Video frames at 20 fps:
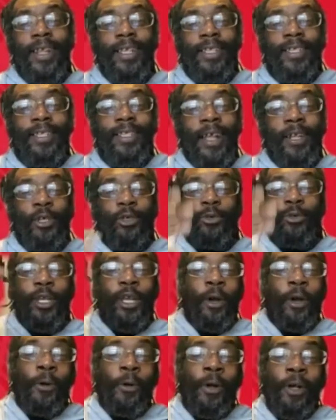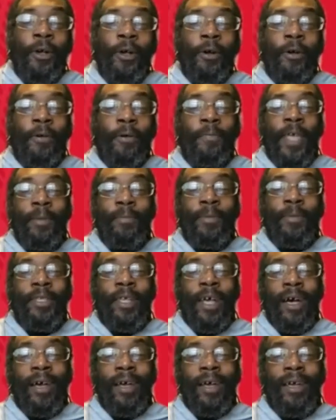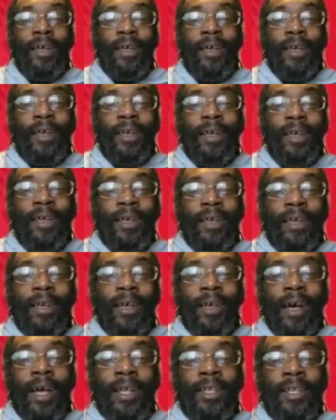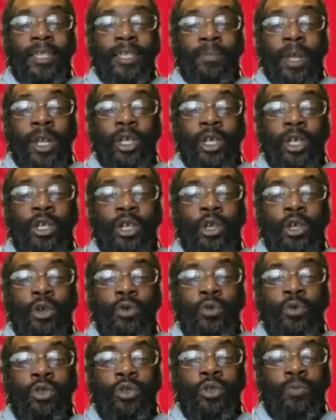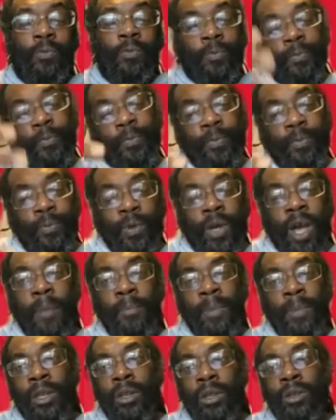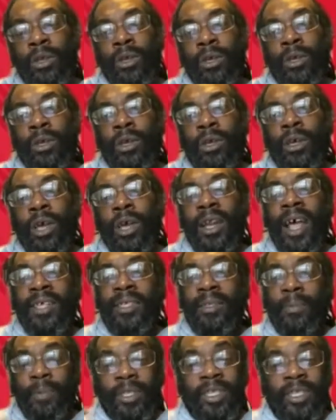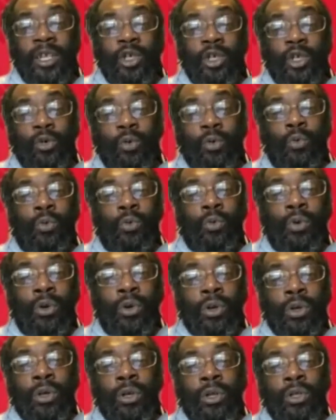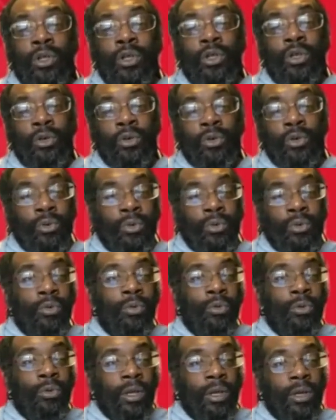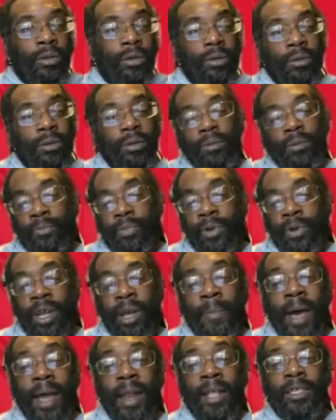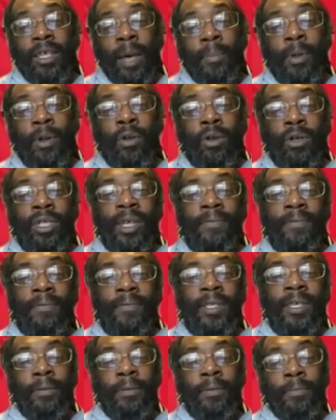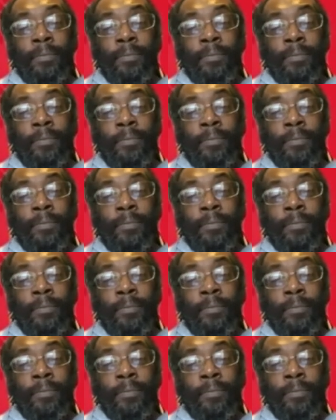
this that trio of names that I just mentioned? Who's coming and has the potential to bring about that type of longevity?